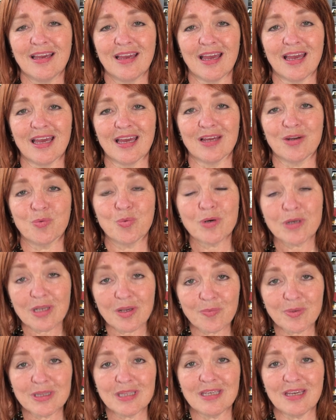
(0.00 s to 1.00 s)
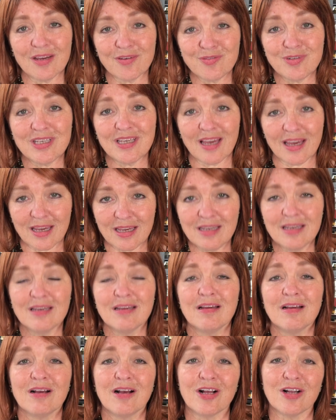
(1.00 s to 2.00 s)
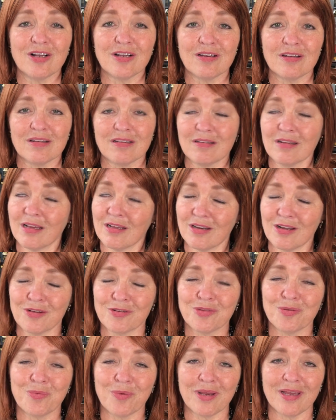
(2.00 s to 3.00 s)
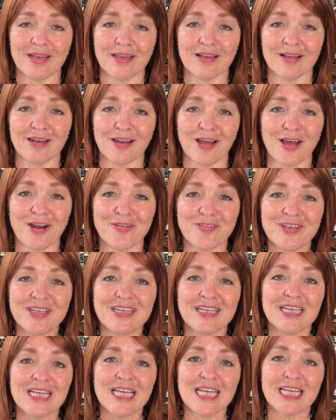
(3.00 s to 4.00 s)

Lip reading: and working with the FDA along the way, a lot of it,